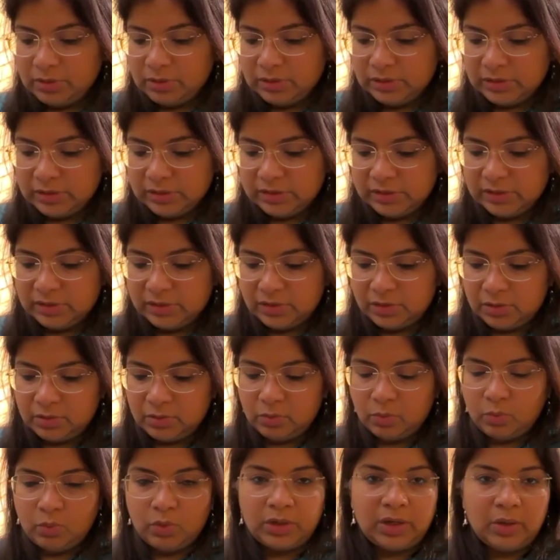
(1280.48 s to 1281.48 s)
This is
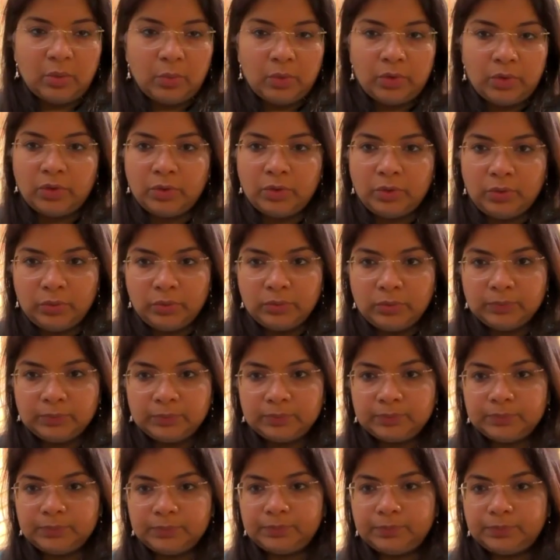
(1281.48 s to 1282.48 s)
what I want to do
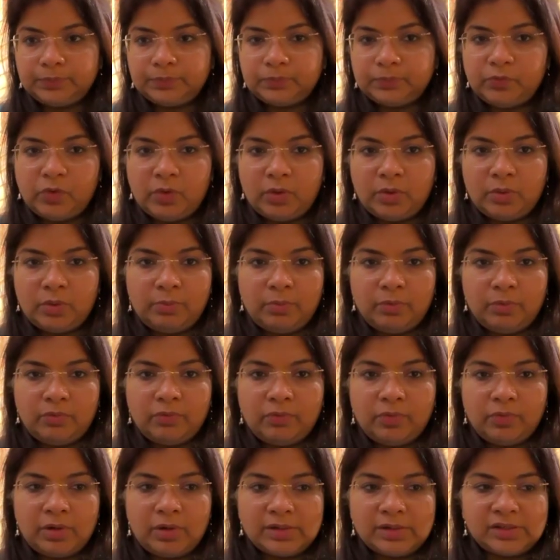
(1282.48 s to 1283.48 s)
for
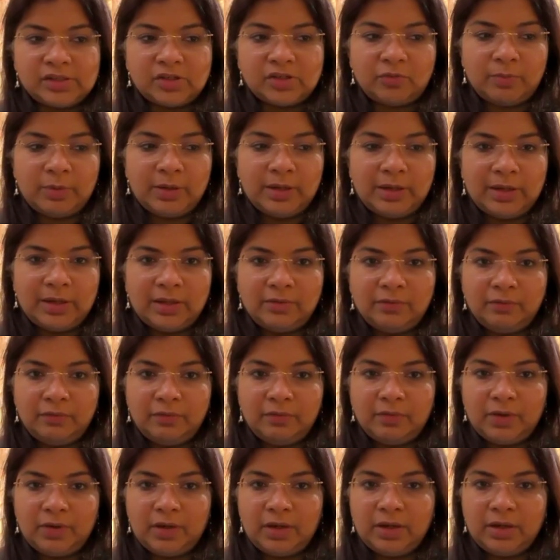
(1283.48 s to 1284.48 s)
before rest of my life.
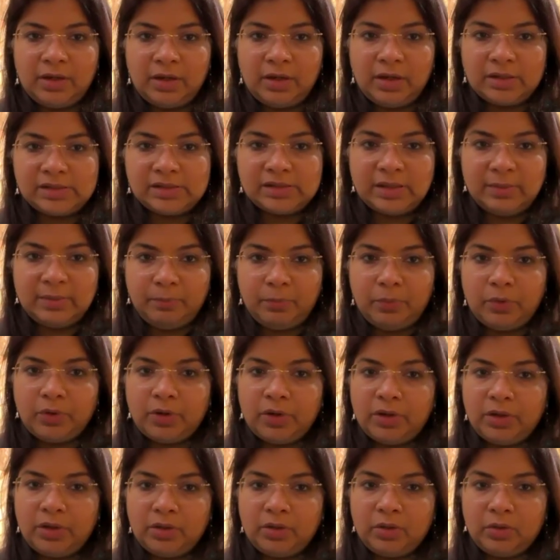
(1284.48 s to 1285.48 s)
And at some
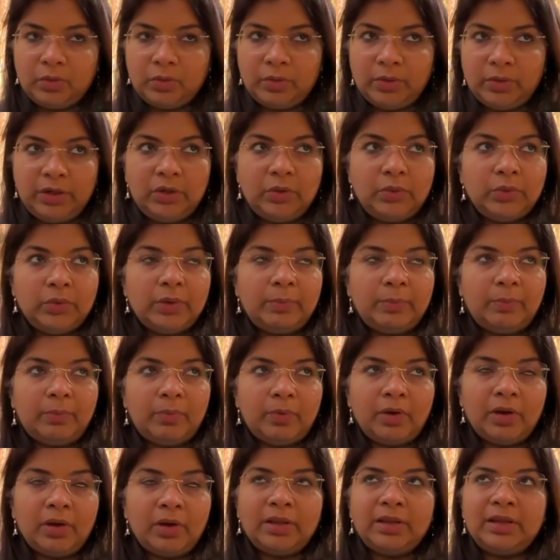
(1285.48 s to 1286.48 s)
point, grow it to a
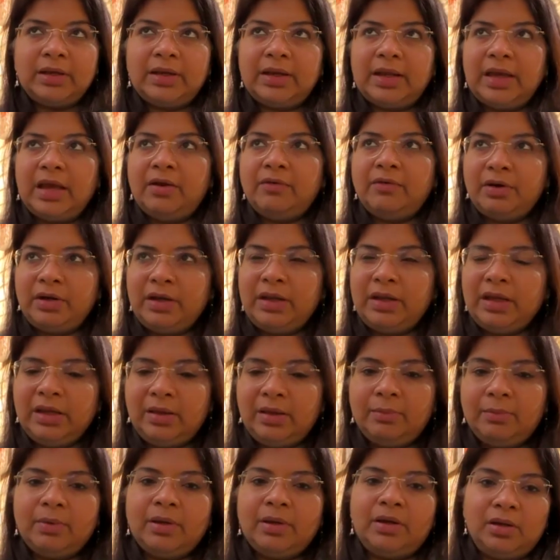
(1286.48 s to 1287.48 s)
point that I have a
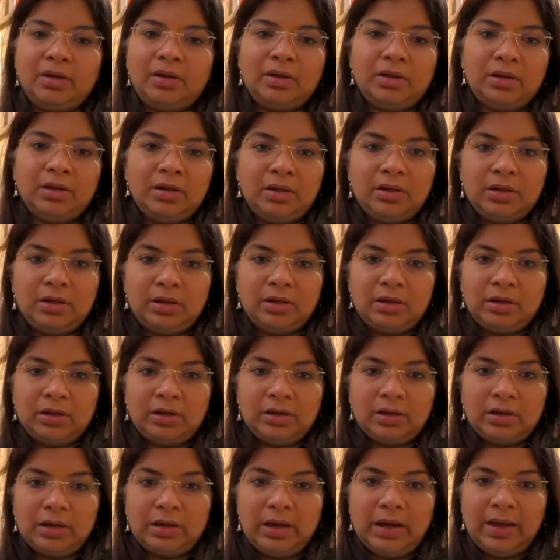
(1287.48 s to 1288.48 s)
team and
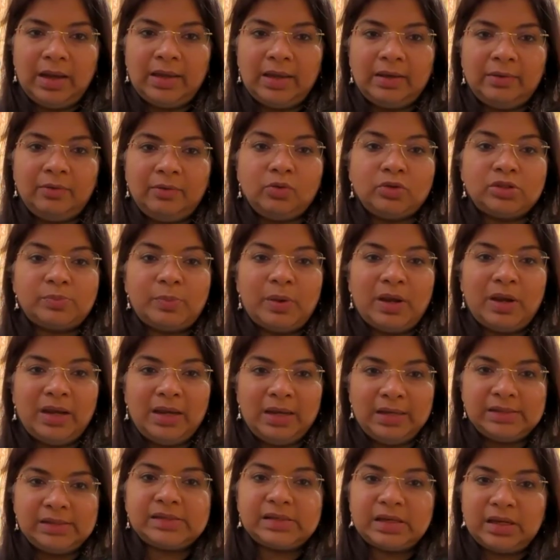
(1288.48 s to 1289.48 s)
I do spend
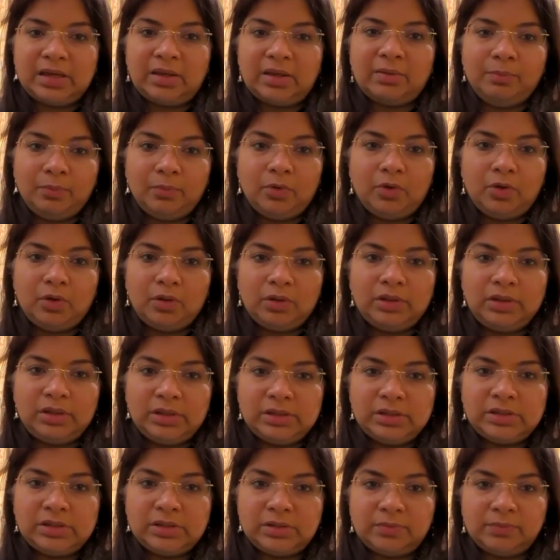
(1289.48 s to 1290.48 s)
less time on
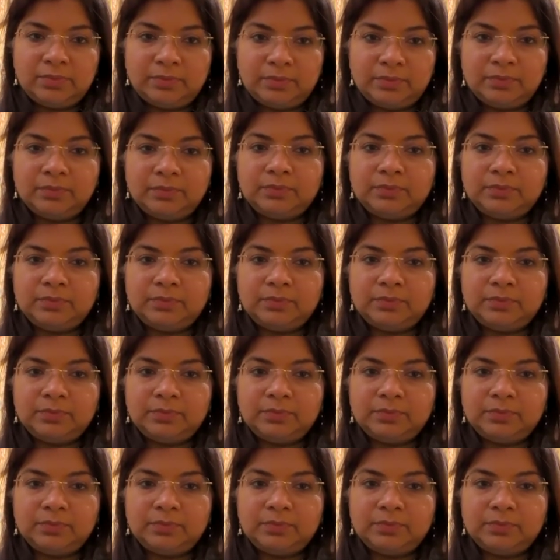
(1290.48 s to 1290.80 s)
this.